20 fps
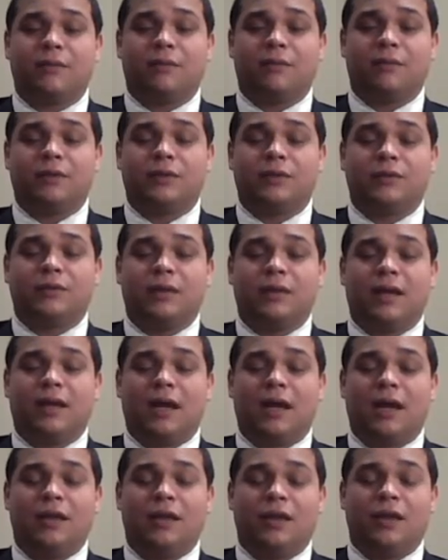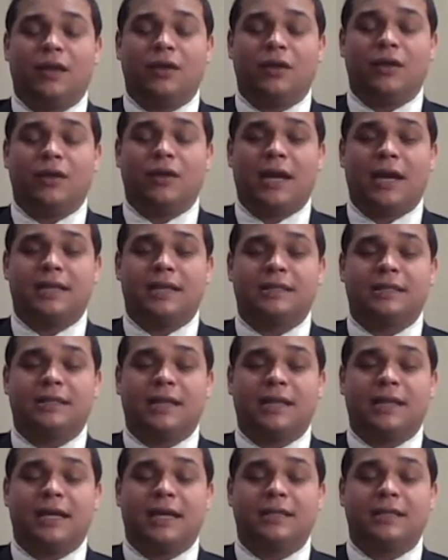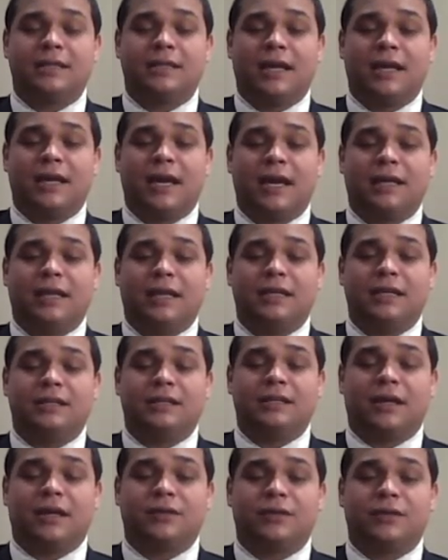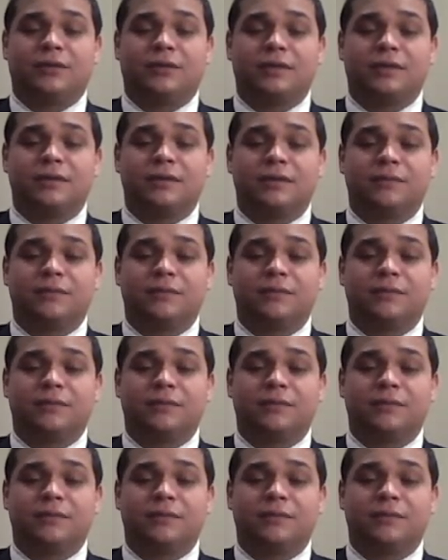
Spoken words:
between the United States and these countries.